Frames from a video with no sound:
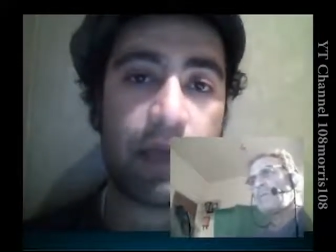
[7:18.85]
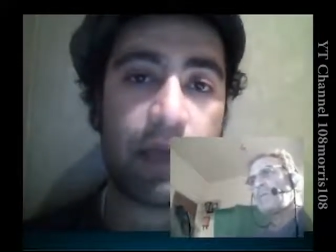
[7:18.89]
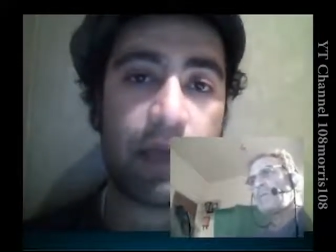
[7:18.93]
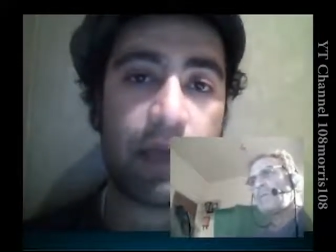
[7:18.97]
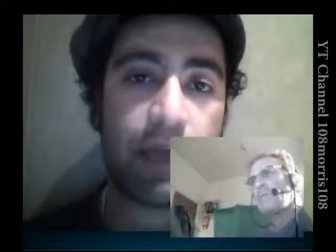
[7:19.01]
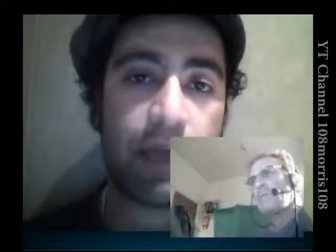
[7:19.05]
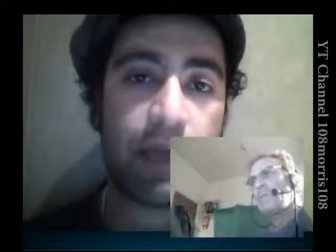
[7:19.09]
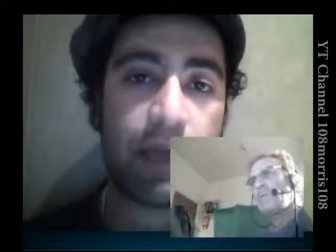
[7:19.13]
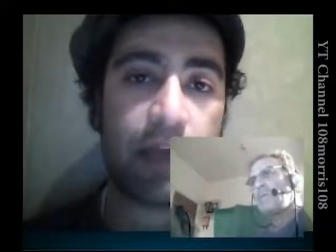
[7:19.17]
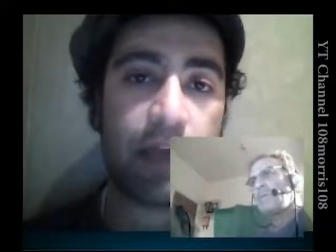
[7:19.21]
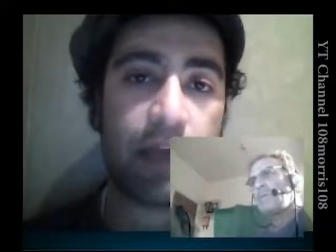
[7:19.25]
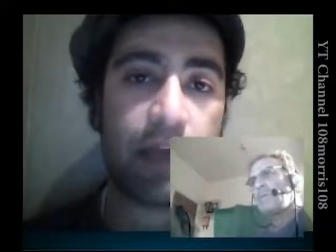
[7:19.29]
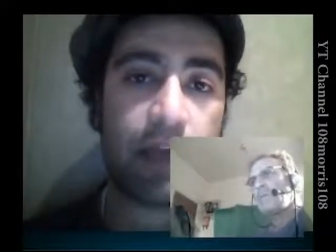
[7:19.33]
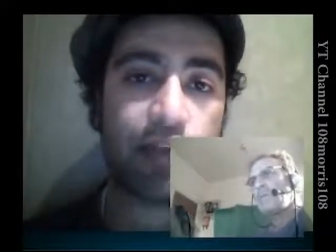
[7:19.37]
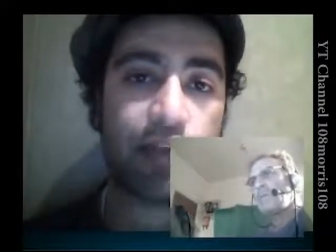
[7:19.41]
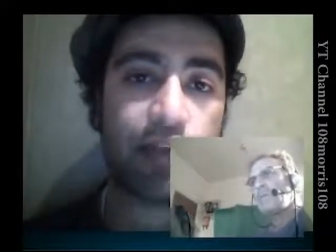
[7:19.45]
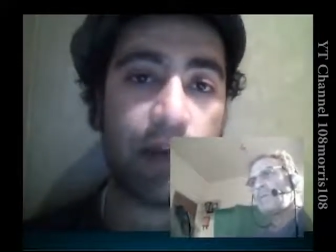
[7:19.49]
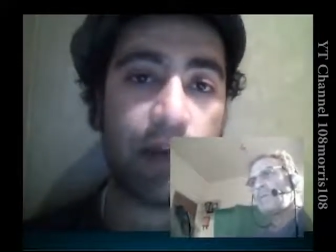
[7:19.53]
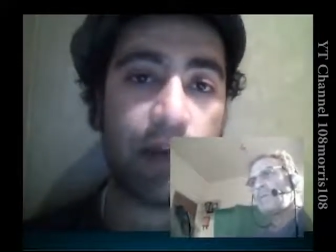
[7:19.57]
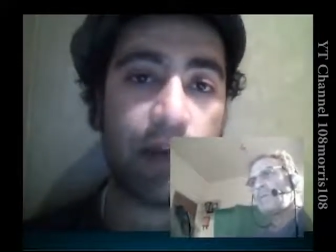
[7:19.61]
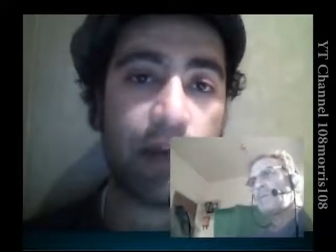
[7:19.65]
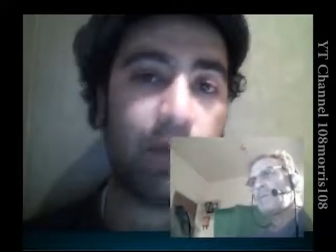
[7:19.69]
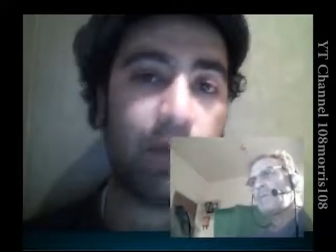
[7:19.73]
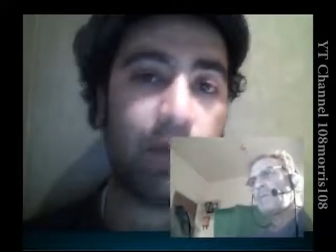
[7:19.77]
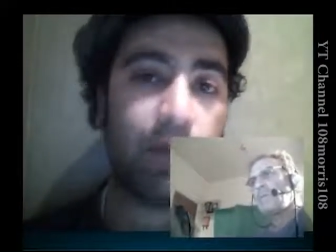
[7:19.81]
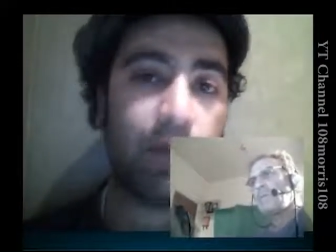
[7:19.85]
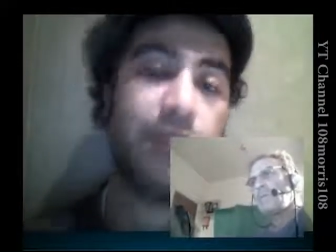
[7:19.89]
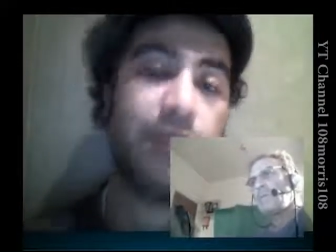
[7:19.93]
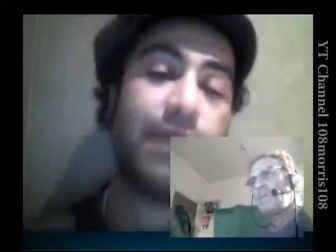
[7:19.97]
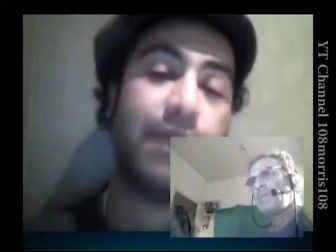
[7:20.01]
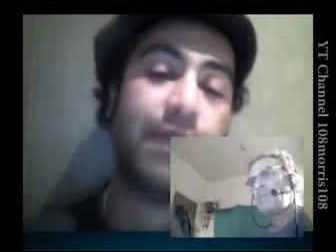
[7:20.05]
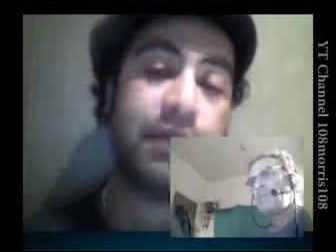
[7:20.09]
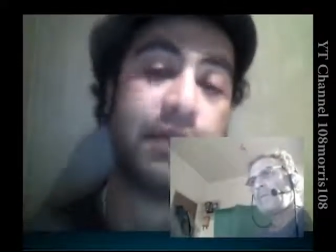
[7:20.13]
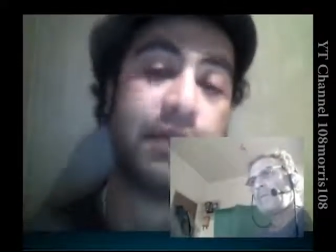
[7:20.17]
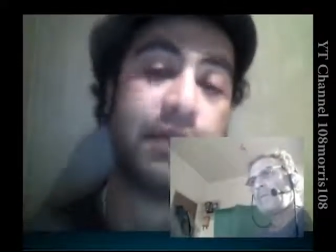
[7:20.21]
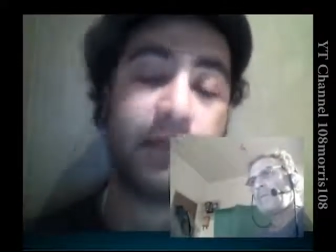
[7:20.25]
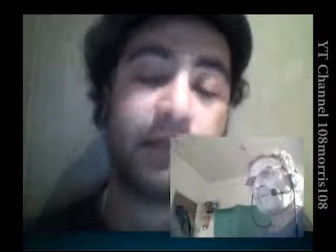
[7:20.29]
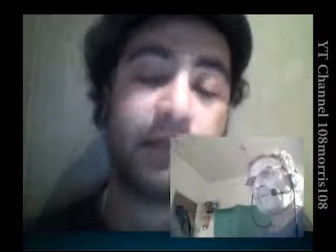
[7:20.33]
I tried my
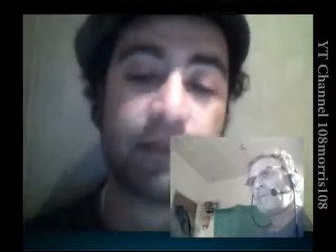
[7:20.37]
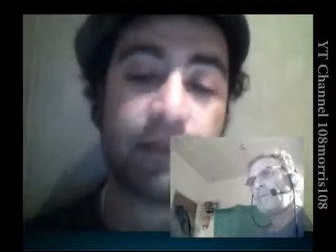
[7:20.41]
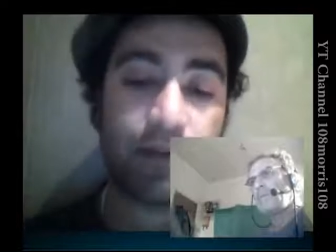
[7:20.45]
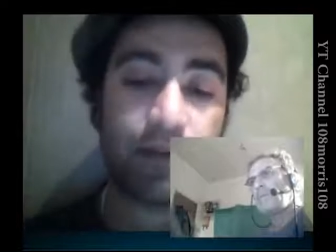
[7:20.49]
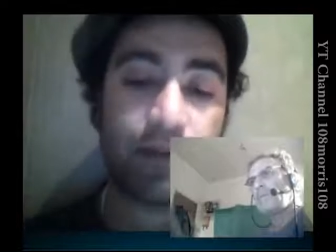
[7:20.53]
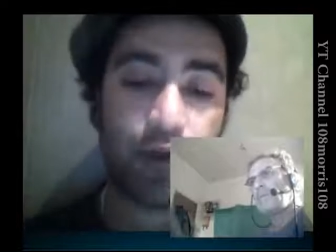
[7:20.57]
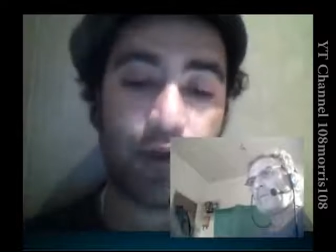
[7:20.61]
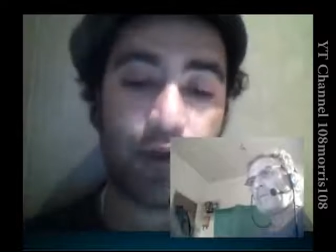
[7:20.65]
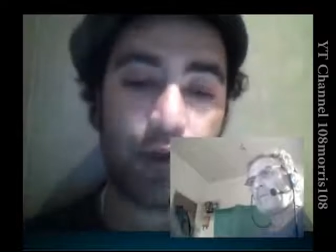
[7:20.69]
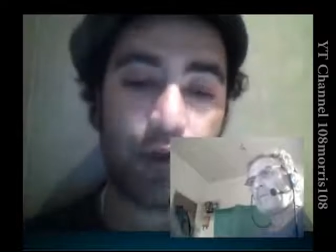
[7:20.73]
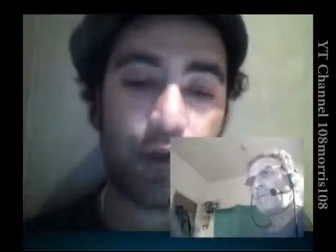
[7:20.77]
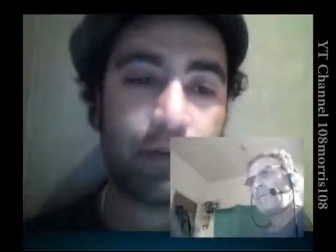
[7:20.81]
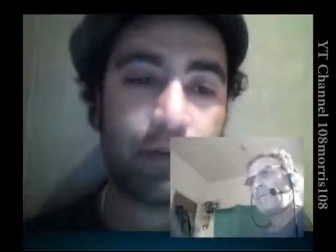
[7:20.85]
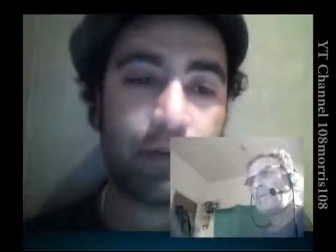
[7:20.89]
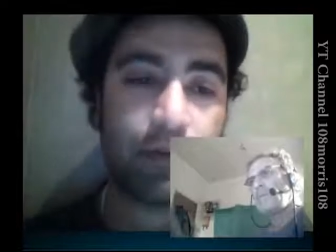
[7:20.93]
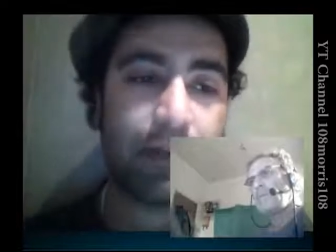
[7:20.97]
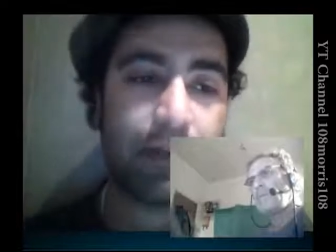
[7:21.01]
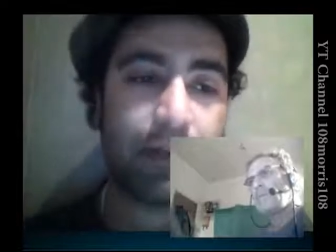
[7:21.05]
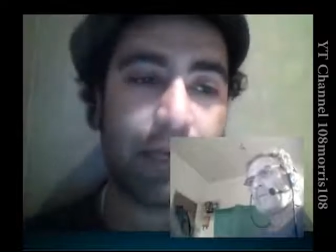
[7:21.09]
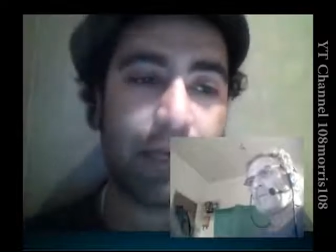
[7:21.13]
best, you know.